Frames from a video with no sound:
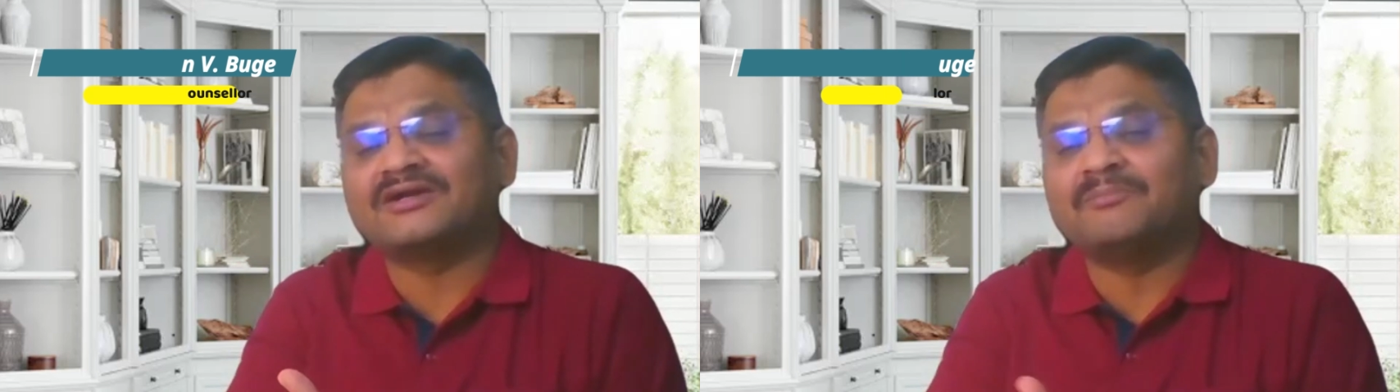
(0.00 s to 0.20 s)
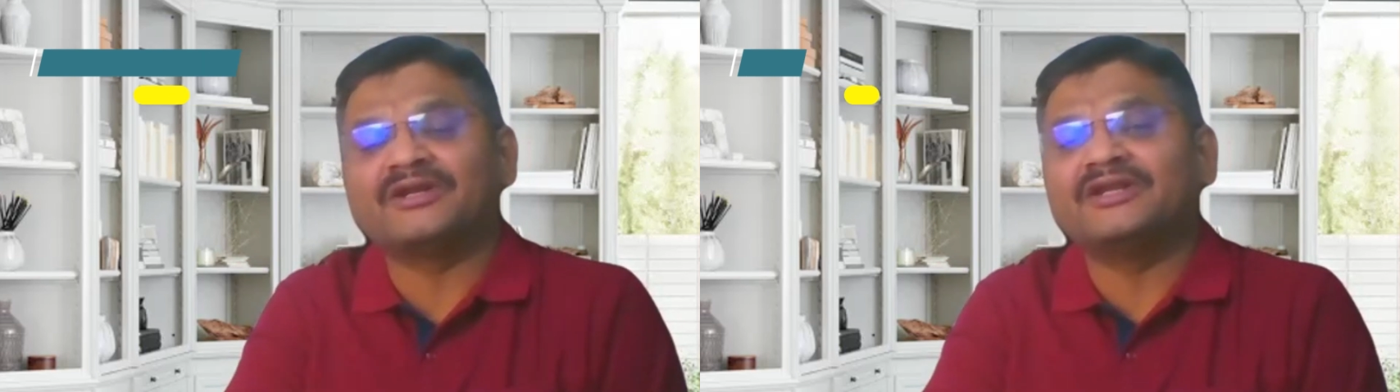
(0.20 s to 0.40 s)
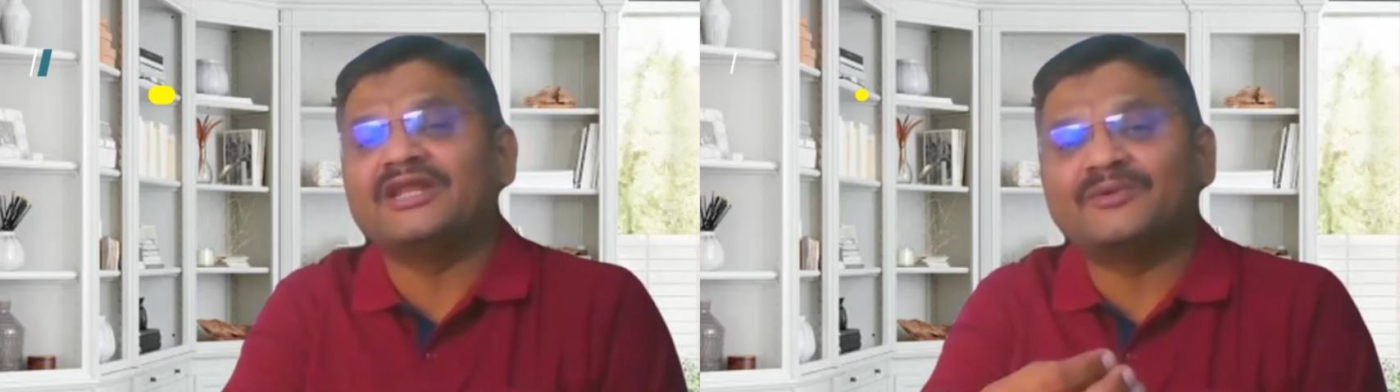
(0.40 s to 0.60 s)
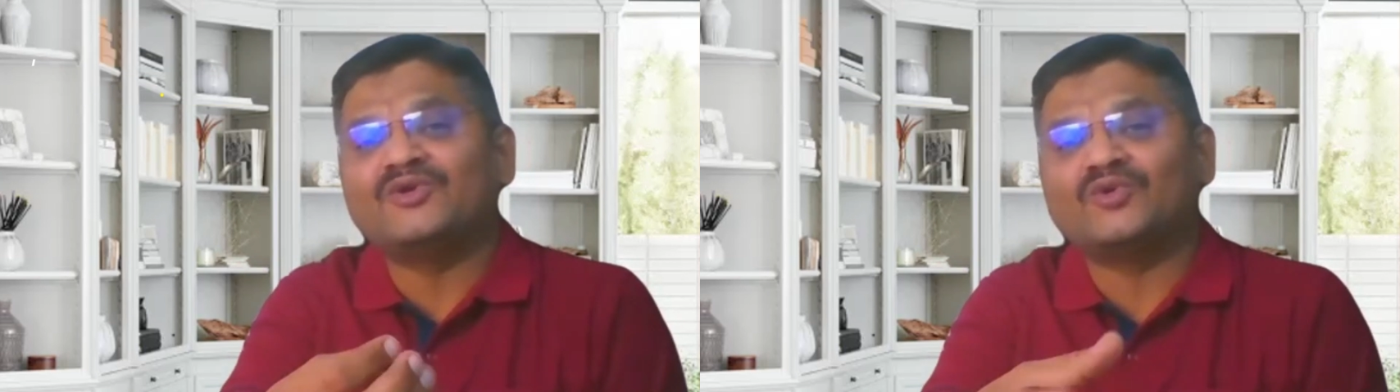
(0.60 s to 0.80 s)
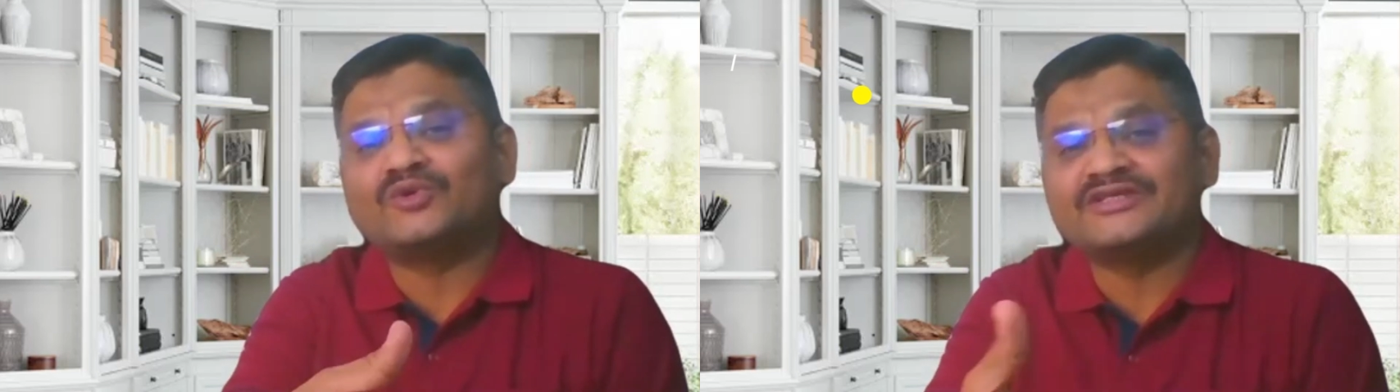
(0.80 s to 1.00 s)
Company
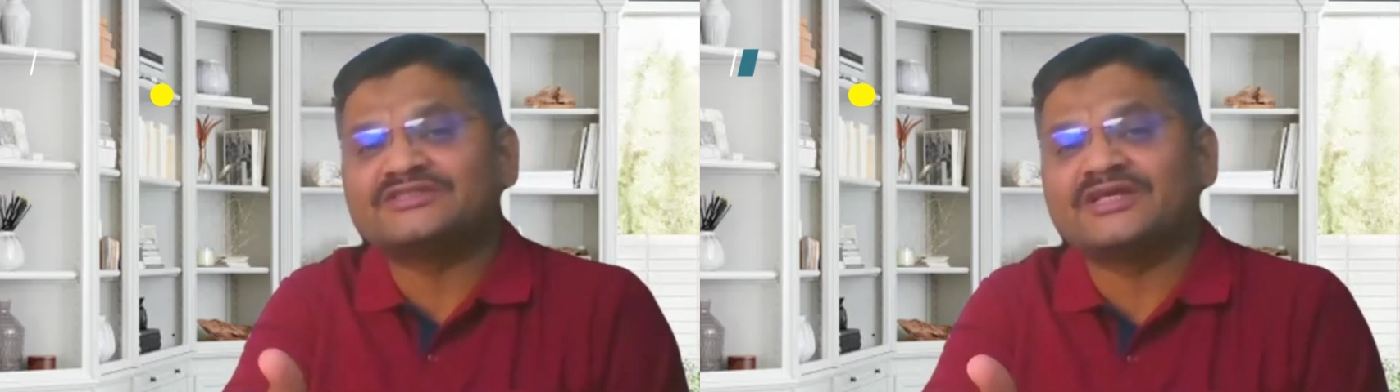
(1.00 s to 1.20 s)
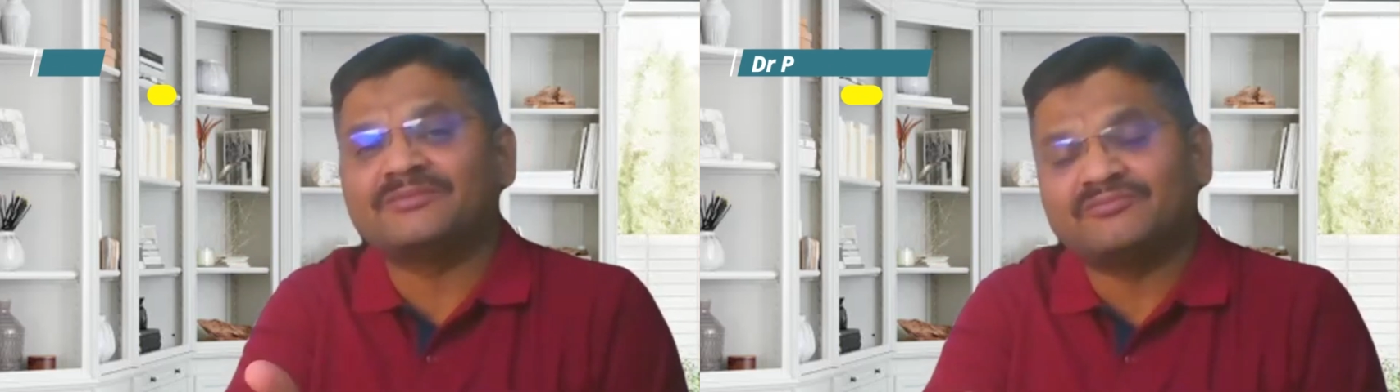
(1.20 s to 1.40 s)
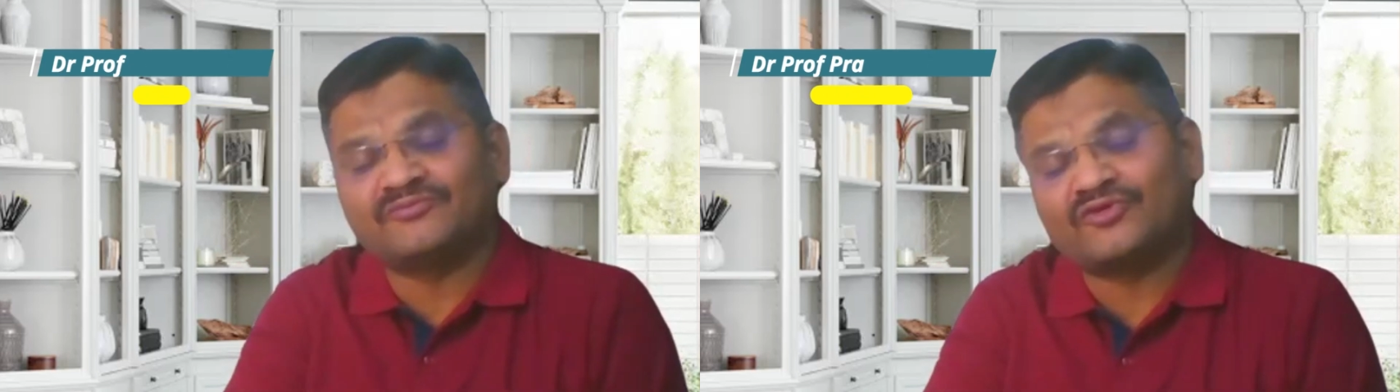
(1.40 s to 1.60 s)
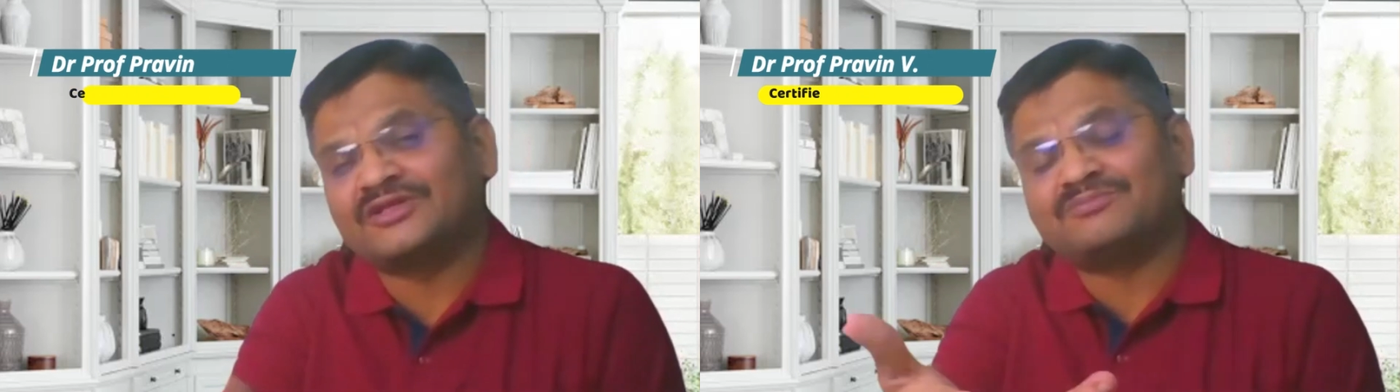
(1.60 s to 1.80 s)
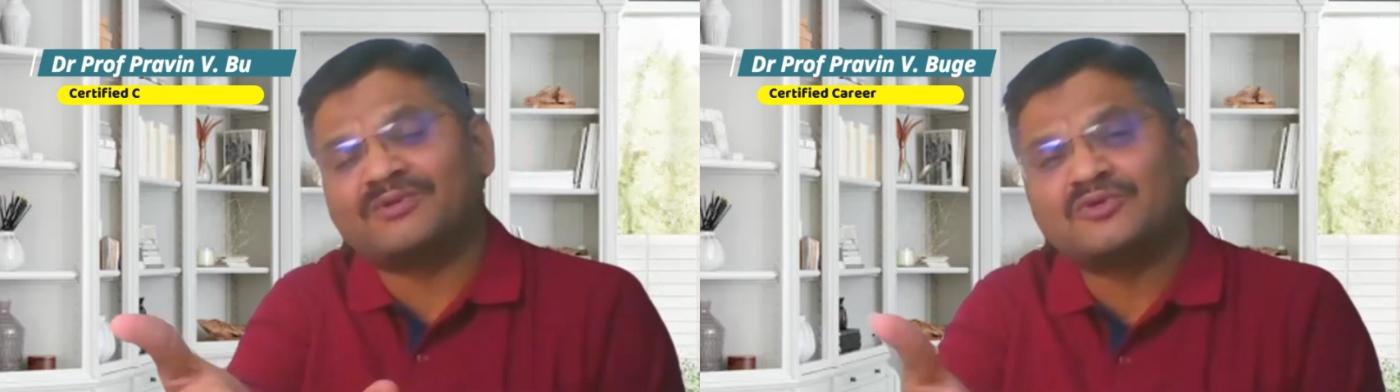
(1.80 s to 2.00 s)
never notice them for
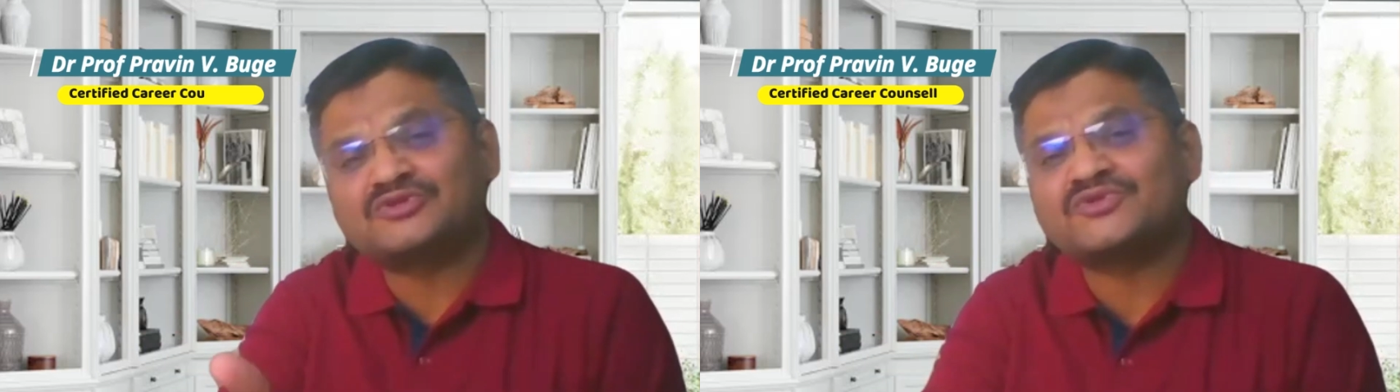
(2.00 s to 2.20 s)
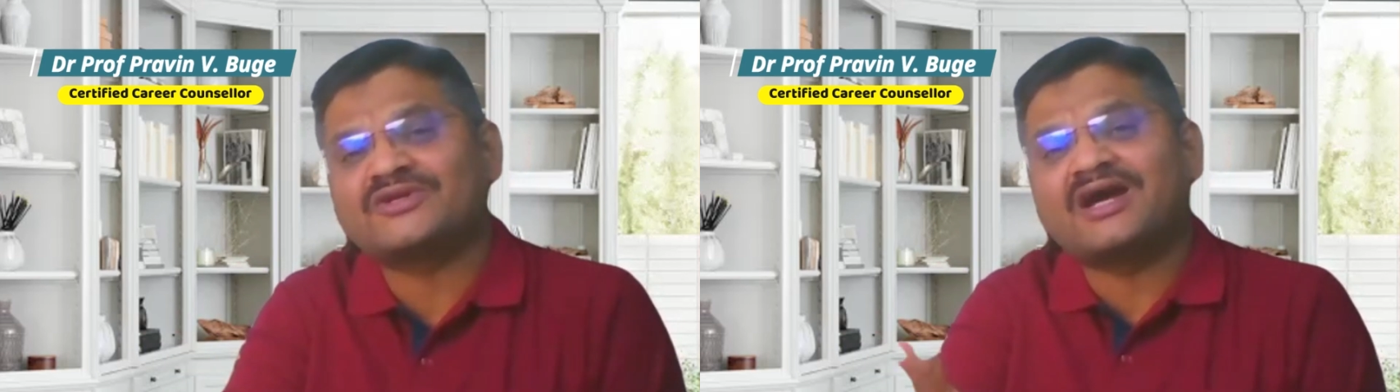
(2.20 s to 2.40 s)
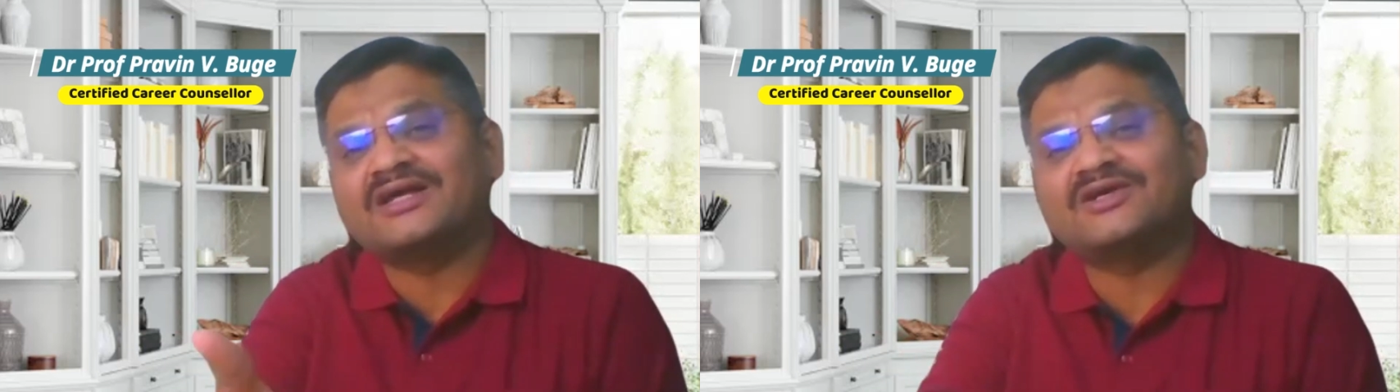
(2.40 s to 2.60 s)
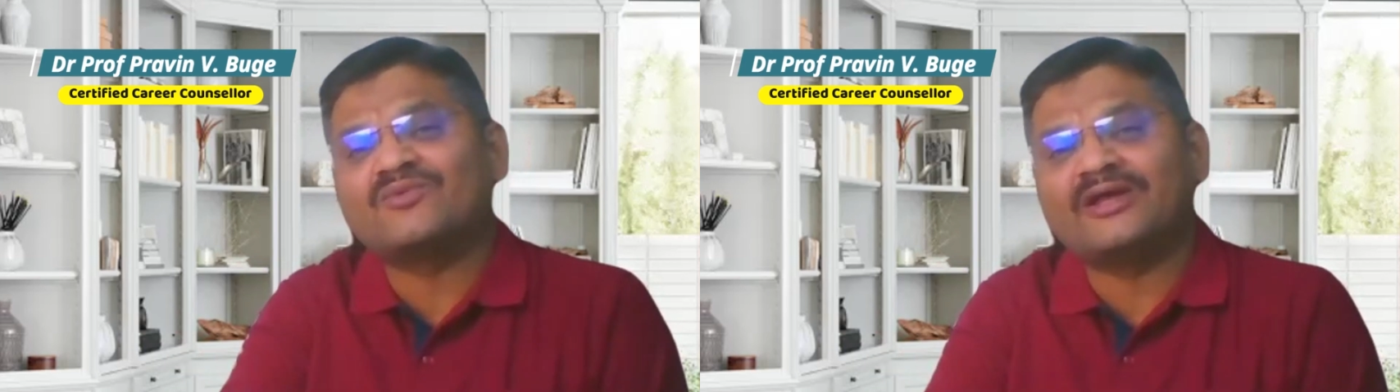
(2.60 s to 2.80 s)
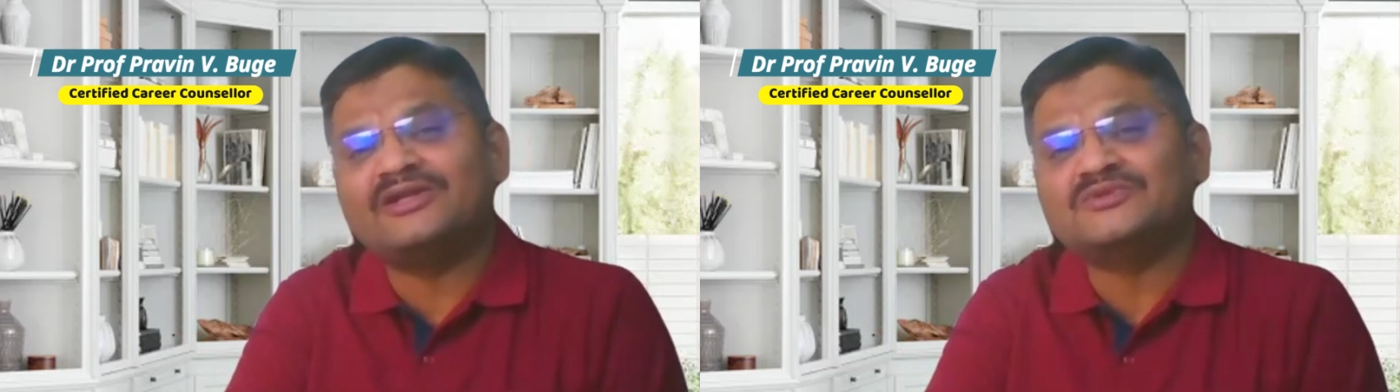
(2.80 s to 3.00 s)
their promotion or
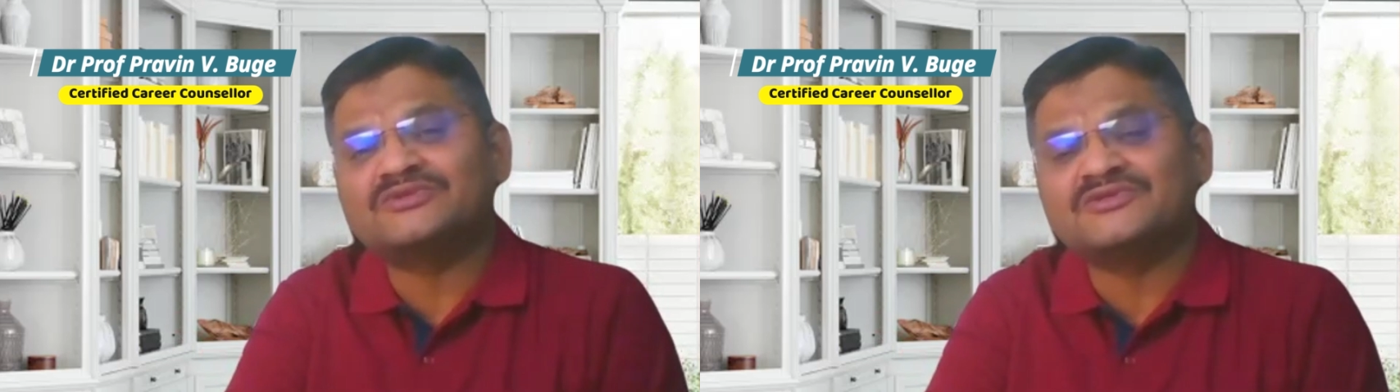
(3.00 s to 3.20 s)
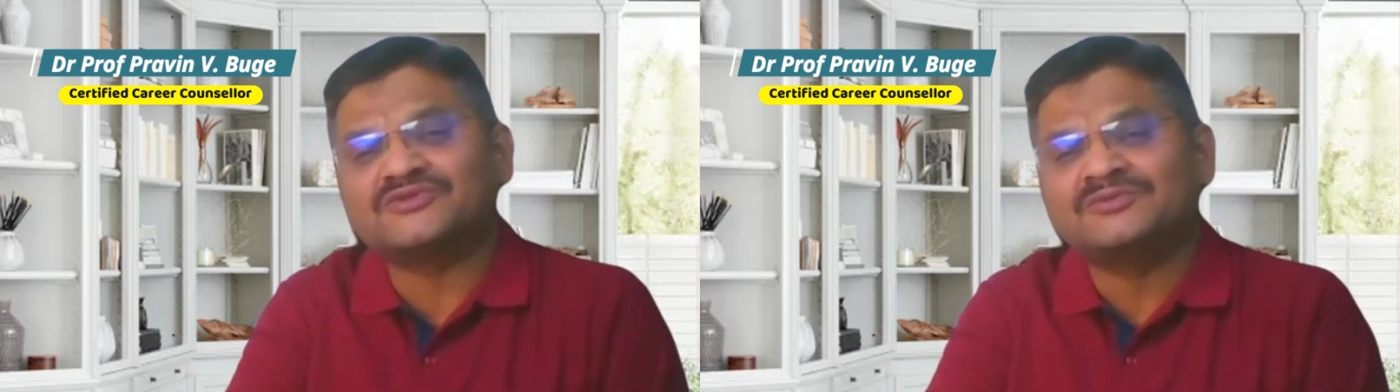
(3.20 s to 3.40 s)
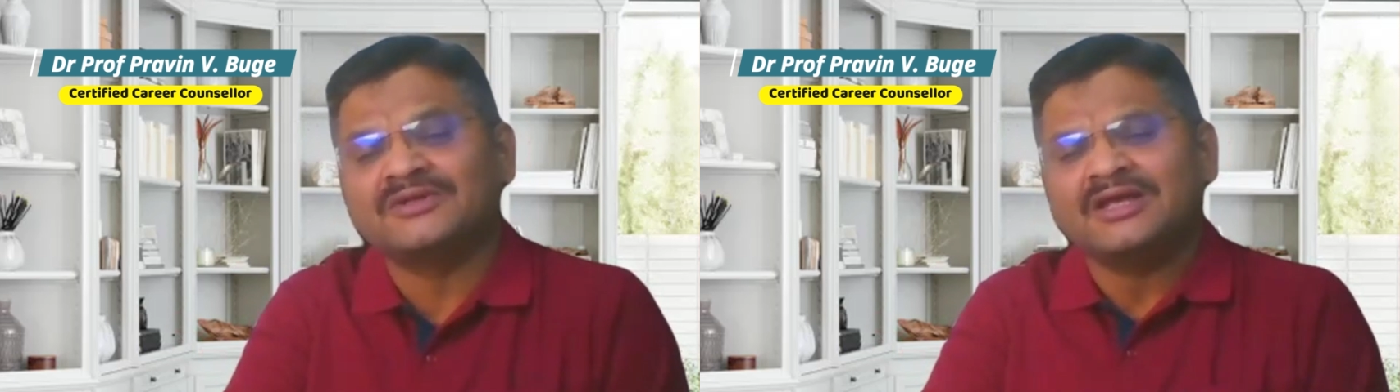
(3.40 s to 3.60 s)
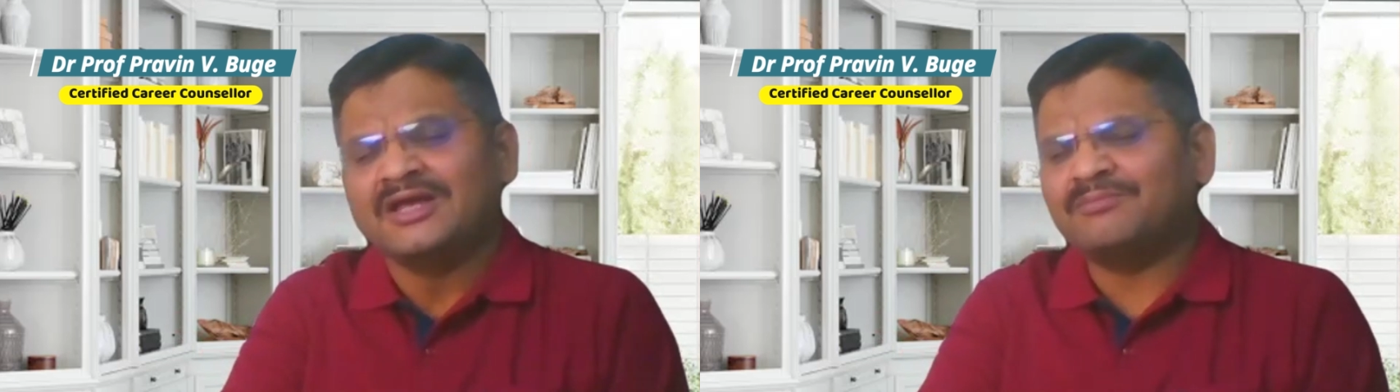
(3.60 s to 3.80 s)
other values also.